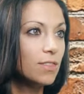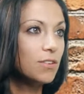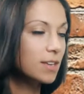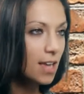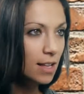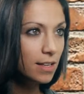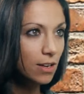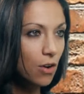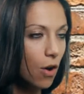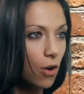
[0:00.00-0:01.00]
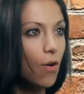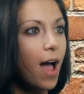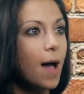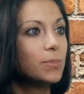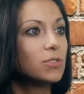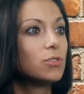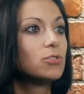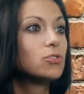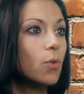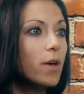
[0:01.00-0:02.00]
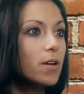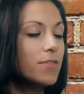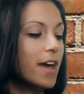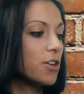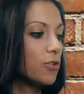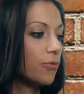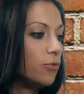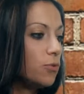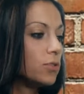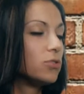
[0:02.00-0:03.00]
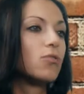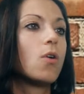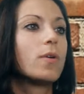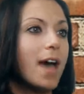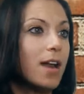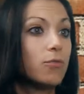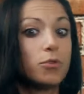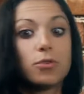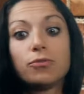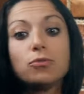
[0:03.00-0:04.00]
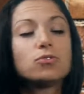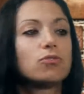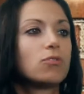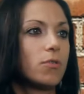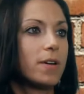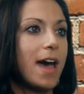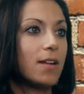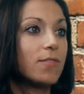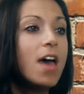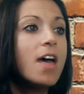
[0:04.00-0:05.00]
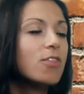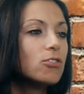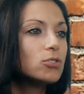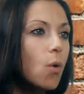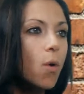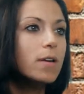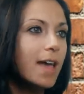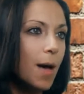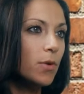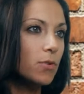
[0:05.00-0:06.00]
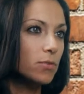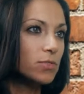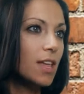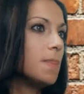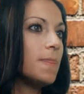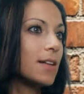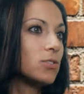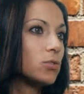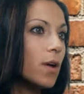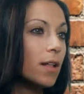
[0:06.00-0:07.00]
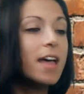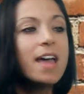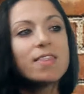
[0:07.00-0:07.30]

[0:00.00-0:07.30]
They're killing our crops. The soil that your food is growing out of, or the fruits are growing out of, there's all chemicals in that soil.